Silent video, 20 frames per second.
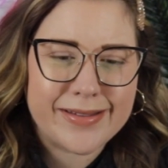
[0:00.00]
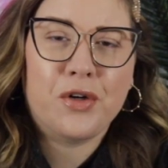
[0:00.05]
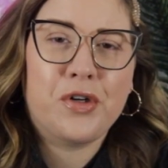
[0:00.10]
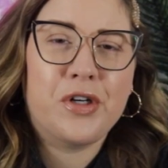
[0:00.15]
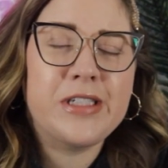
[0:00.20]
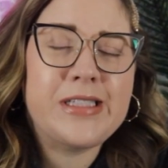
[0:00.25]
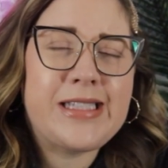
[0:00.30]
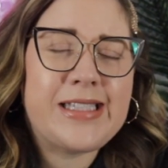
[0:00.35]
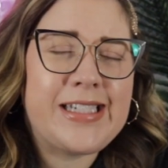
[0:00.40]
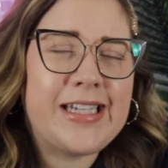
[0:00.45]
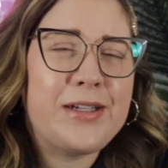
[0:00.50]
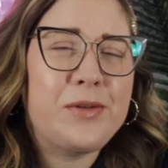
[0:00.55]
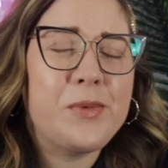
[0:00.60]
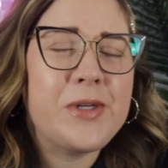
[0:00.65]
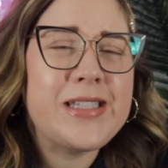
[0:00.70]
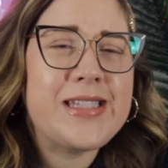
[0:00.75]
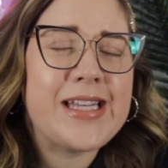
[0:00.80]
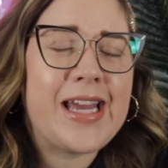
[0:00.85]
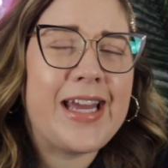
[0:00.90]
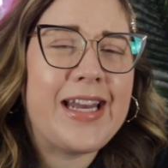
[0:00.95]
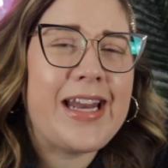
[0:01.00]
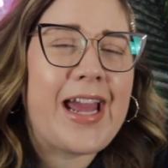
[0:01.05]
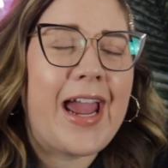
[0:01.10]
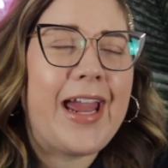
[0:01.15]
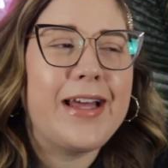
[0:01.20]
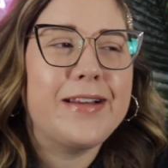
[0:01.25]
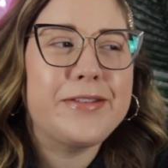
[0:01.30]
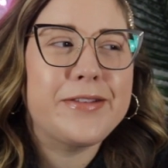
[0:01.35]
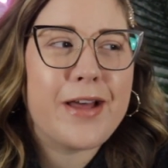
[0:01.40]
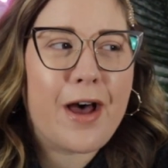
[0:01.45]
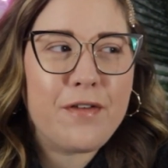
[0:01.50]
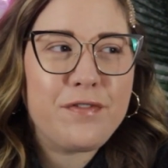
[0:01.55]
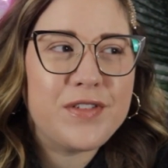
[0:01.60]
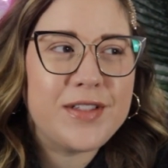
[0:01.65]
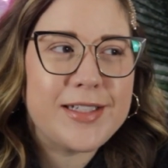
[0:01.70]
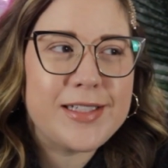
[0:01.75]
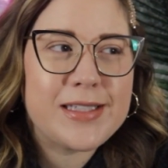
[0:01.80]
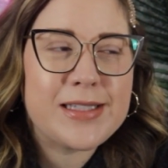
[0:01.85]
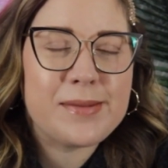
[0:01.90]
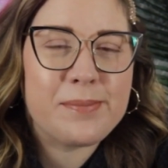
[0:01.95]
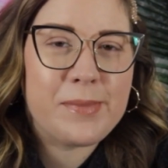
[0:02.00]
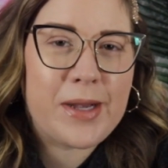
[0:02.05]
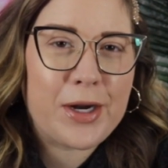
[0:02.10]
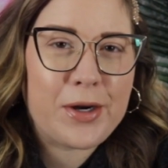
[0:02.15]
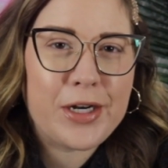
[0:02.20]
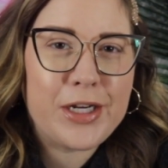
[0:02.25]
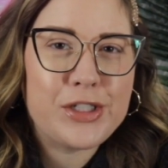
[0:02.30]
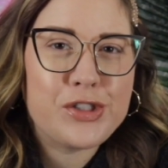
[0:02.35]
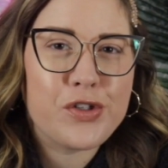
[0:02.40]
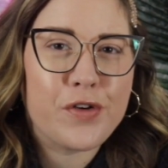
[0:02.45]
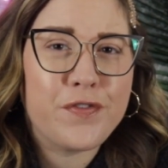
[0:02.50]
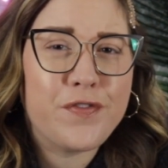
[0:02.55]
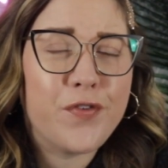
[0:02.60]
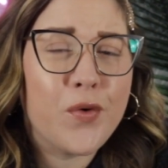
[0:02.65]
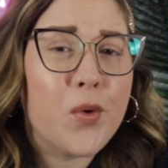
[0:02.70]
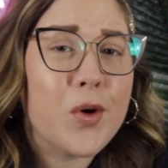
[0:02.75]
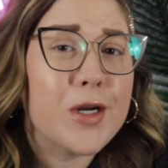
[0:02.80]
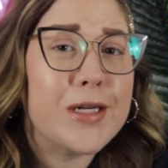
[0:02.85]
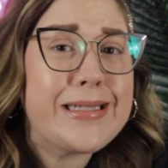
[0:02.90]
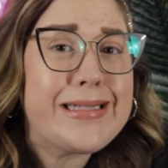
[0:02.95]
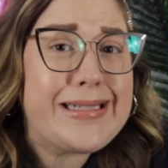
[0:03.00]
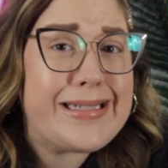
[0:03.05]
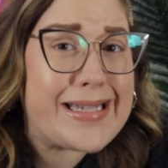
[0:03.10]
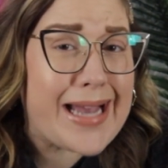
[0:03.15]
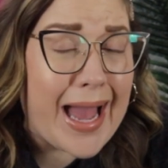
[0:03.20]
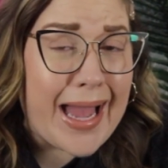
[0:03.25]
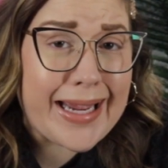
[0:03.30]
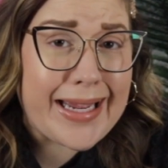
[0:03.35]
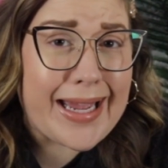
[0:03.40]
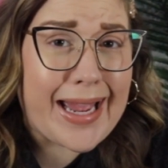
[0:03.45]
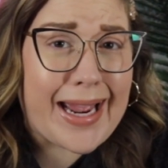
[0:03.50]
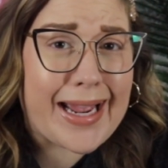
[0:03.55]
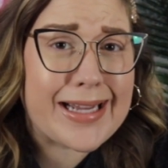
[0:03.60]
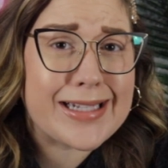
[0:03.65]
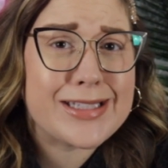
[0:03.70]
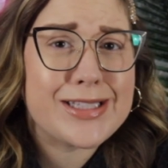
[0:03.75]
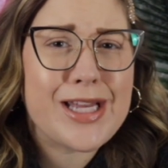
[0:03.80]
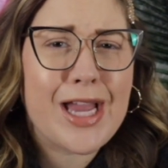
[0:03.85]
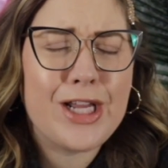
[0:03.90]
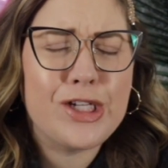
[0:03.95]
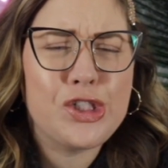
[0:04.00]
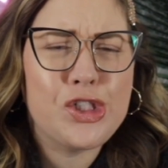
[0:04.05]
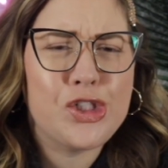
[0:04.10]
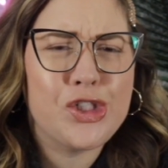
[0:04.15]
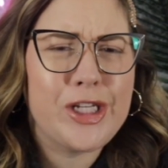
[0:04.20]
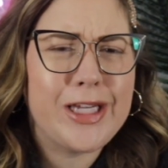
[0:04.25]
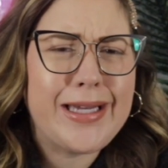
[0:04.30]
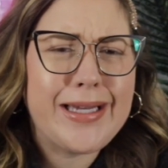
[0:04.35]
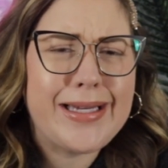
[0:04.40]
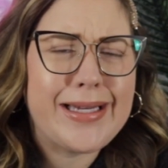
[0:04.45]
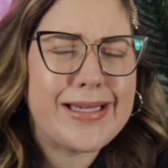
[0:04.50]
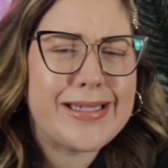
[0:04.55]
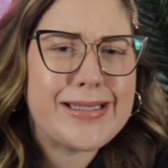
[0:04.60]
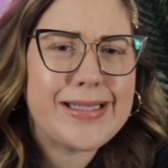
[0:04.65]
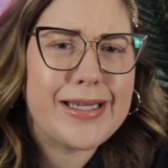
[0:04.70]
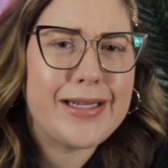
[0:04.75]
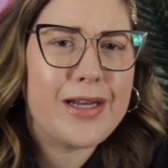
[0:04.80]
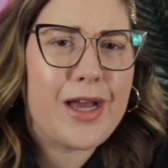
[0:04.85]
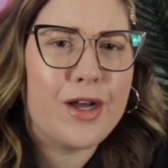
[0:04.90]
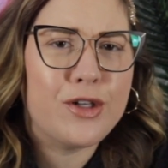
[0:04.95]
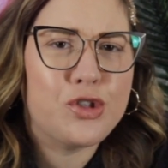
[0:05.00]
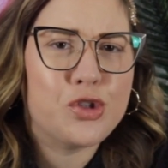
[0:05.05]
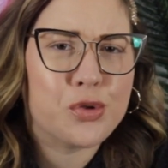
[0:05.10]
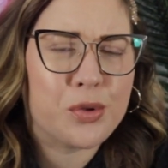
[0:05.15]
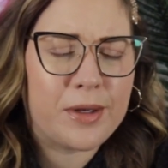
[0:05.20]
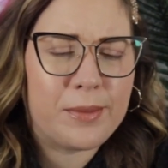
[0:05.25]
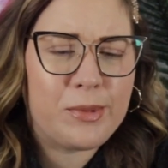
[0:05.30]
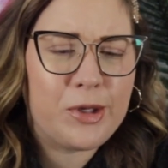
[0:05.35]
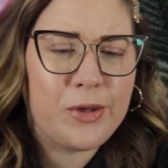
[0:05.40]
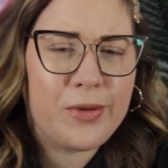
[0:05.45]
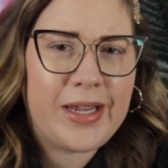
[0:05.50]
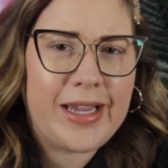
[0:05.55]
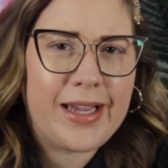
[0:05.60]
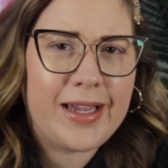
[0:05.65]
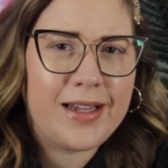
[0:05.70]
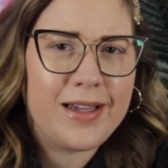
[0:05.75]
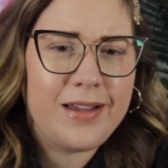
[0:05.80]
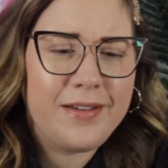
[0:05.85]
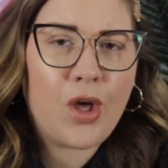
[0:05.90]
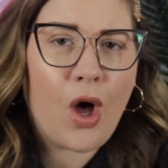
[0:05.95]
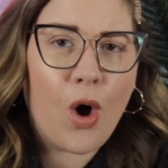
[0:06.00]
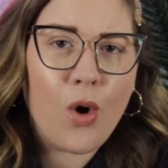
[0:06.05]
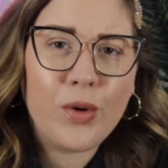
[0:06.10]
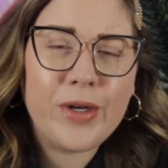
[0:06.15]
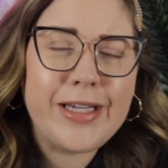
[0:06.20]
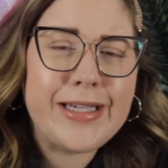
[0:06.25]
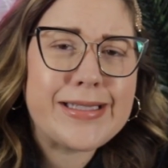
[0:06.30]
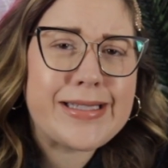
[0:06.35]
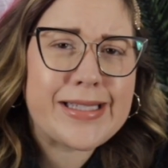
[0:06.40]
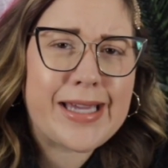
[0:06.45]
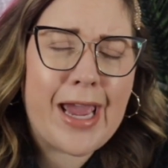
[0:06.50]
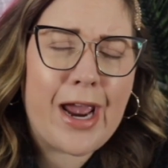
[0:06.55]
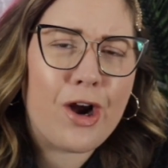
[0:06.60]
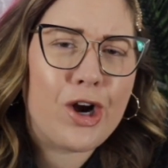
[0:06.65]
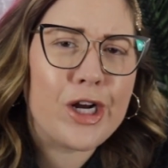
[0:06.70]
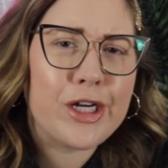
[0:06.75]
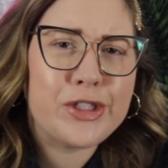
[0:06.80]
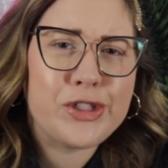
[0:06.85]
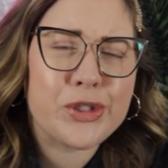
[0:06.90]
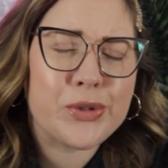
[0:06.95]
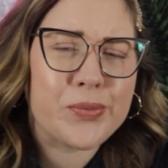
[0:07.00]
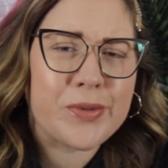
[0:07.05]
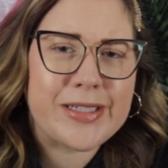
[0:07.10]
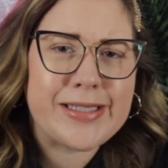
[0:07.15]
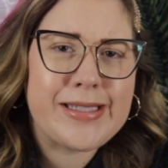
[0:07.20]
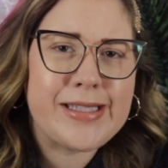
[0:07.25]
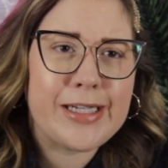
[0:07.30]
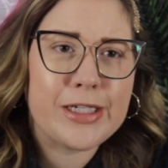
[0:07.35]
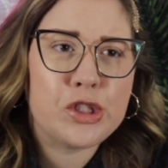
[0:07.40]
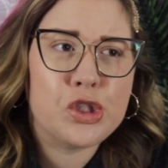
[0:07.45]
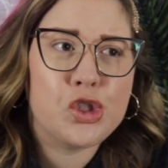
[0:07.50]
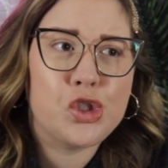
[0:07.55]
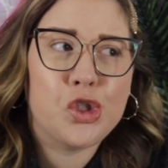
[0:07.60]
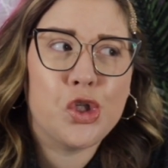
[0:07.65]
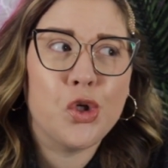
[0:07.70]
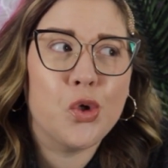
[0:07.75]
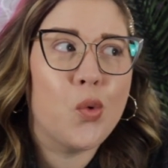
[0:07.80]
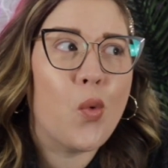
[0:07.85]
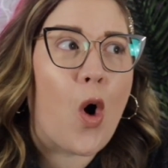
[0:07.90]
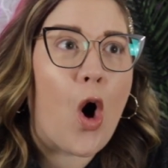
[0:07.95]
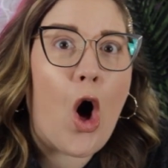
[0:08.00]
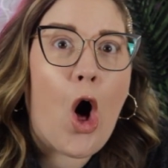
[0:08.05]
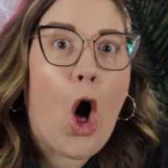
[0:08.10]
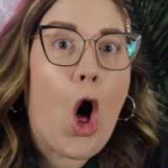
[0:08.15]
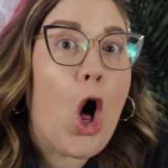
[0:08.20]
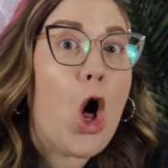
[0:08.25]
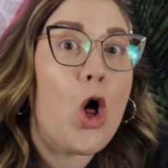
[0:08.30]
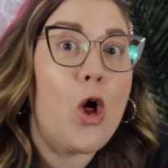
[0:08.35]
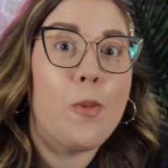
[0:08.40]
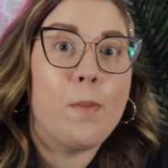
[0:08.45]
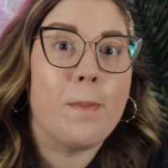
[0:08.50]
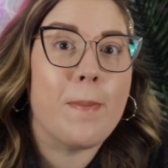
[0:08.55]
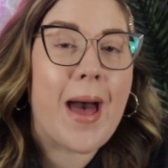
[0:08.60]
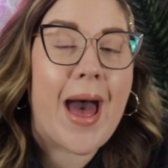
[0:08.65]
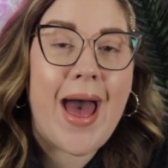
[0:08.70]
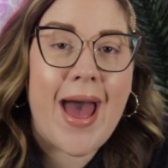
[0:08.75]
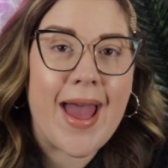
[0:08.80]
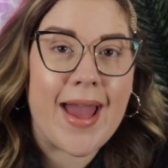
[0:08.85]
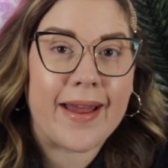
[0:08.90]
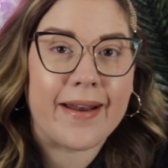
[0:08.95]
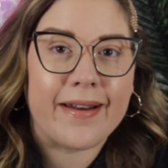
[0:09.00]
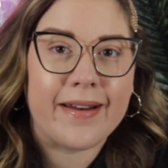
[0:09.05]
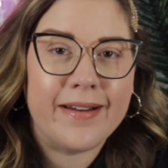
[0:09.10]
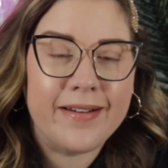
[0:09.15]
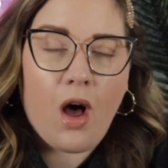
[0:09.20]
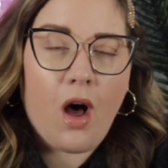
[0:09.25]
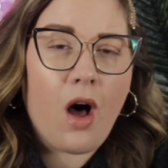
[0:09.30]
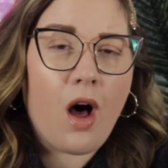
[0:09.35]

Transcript: Christine was in a loveless marriage for decades, and she isn't attributing Kody's characteristics to all men.